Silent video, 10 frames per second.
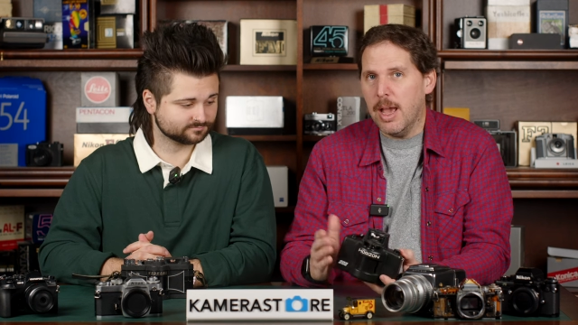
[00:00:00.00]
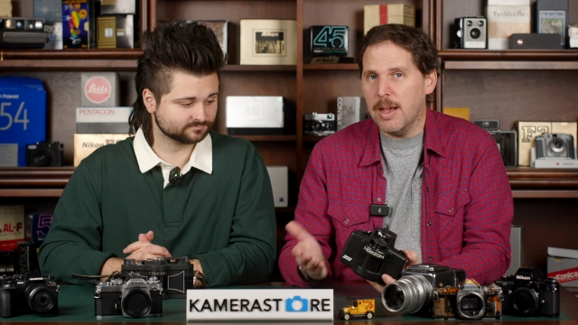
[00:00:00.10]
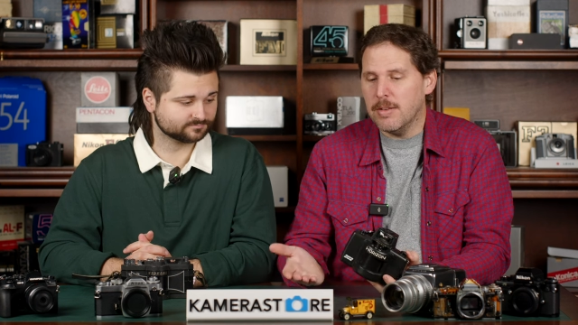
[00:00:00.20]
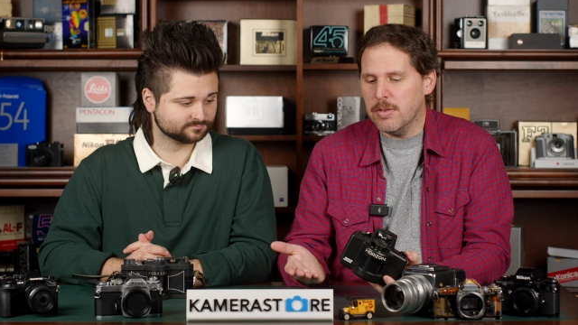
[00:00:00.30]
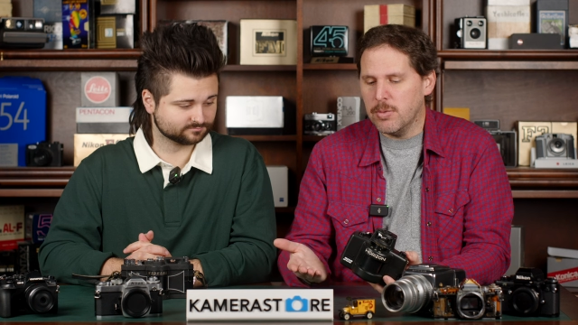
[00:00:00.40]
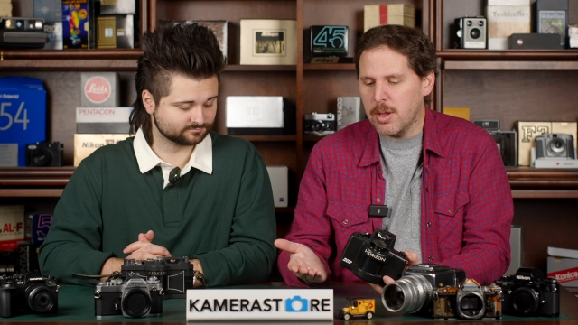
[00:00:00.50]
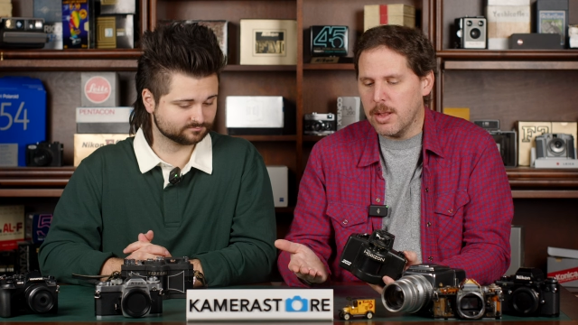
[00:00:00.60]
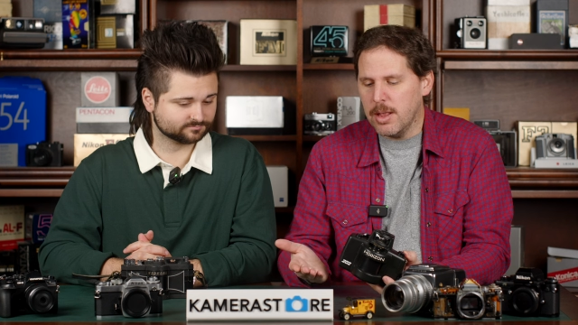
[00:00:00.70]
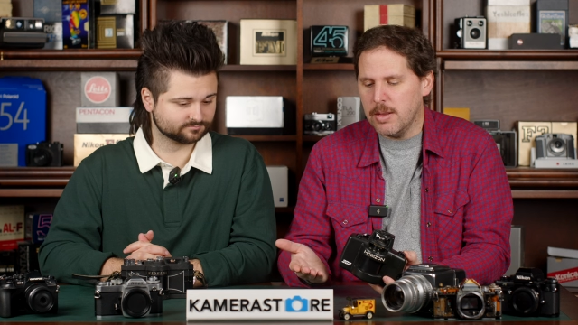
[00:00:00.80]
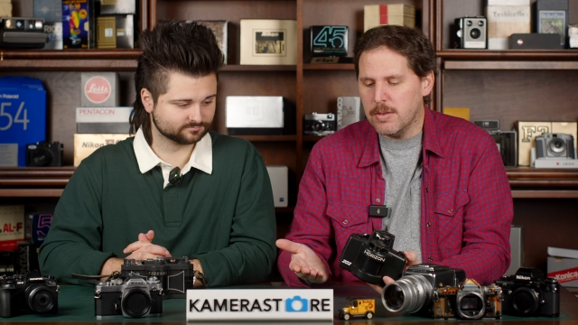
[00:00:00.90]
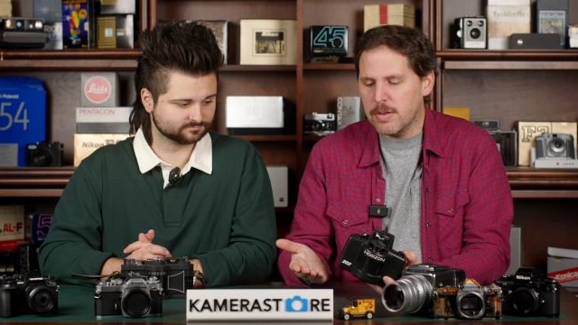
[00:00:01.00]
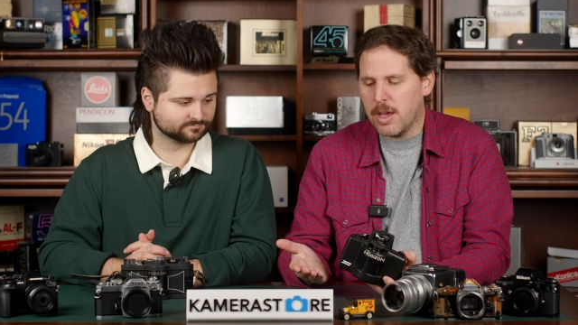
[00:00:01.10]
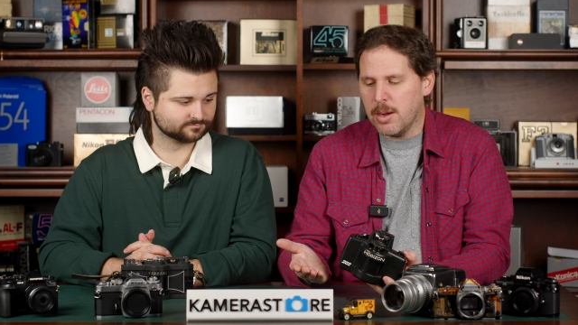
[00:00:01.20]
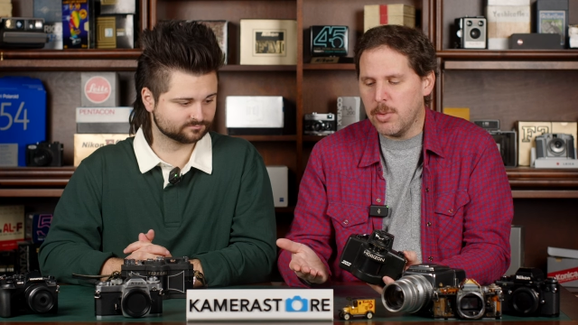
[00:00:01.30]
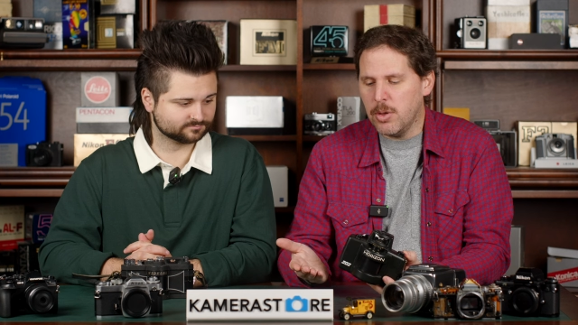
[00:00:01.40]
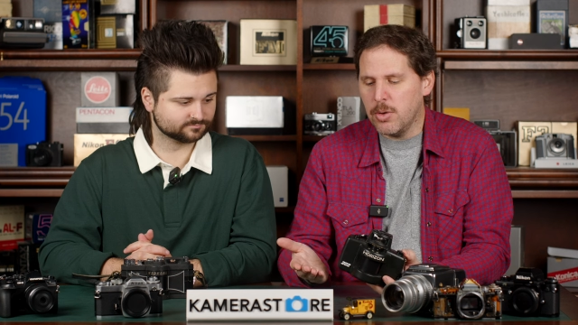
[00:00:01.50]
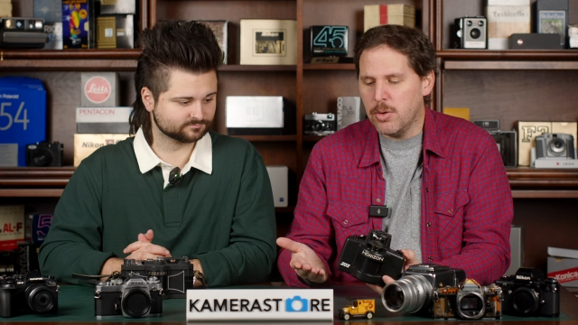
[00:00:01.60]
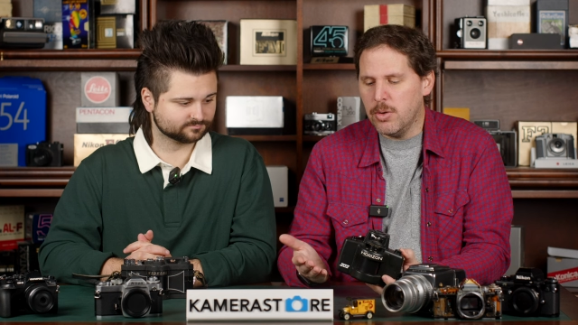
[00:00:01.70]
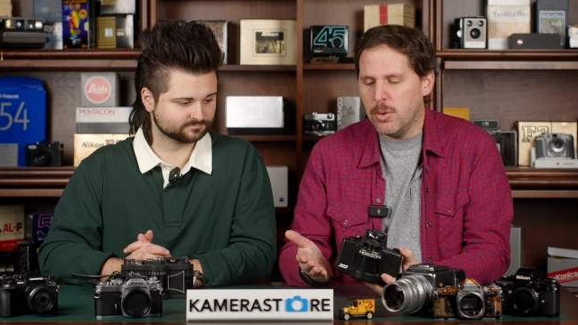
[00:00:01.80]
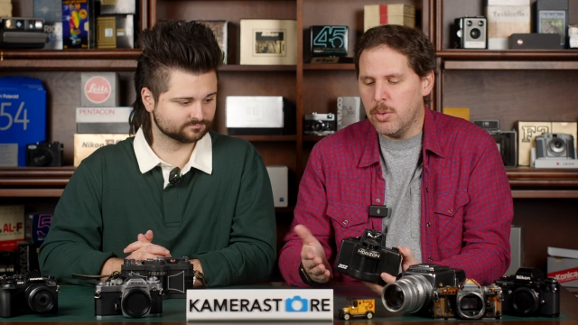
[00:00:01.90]
Speaker 1: As a swing lens camera, you
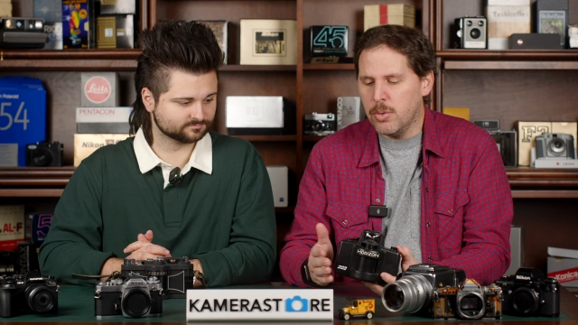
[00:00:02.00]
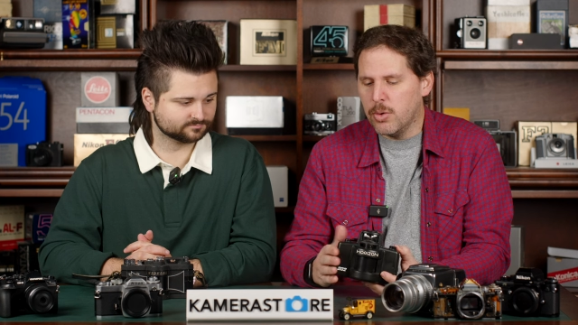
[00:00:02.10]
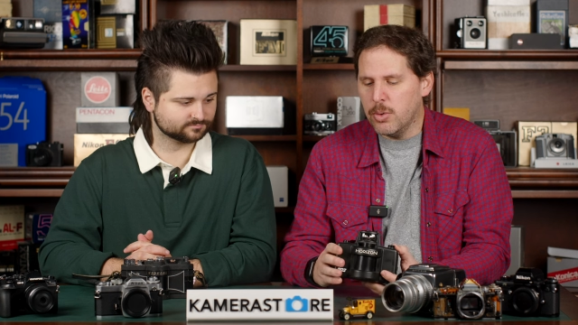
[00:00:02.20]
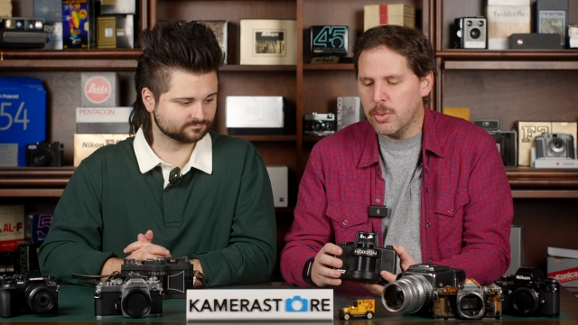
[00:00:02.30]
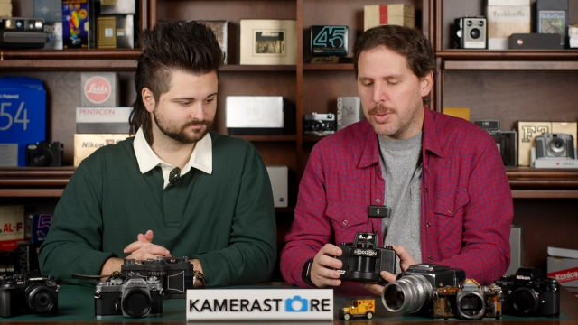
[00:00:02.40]
can do cool